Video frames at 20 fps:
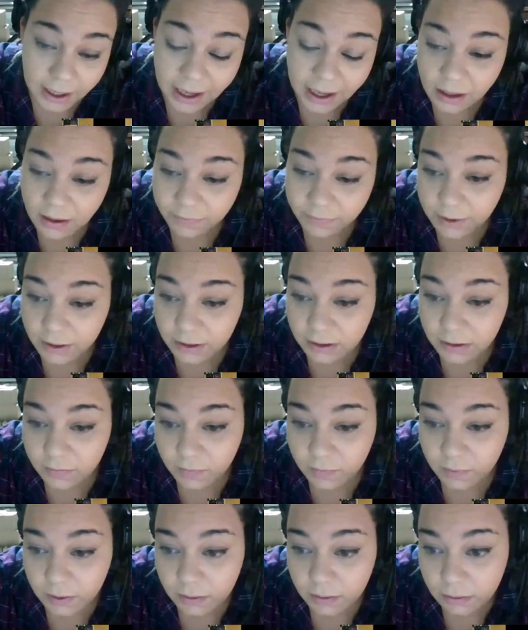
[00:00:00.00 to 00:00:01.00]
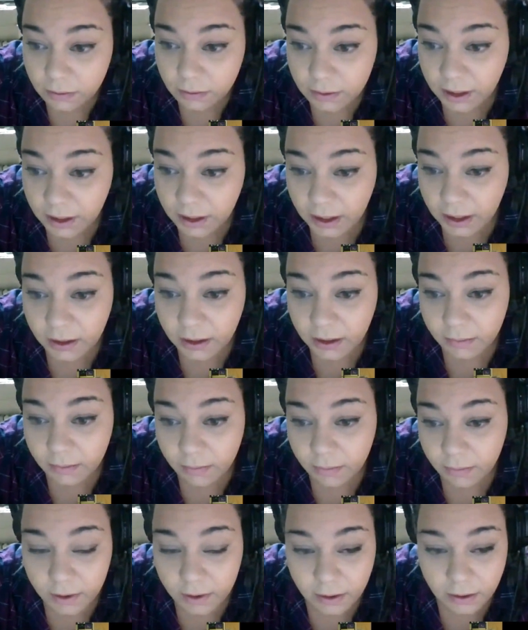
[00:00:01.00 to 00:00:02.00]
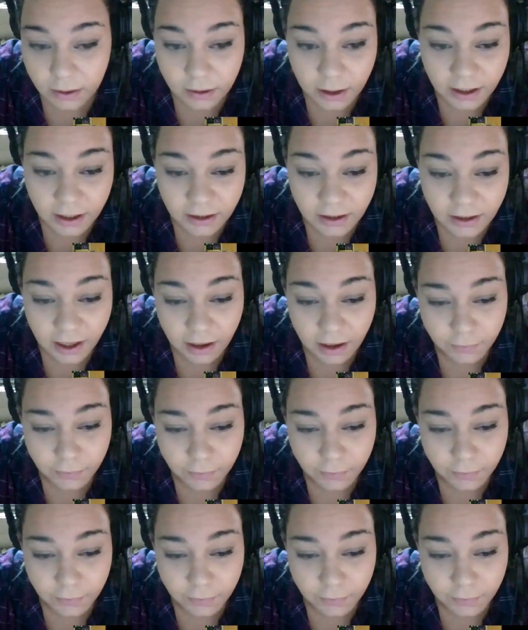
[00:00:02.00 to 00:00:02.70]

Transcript: LFS will take them, but I have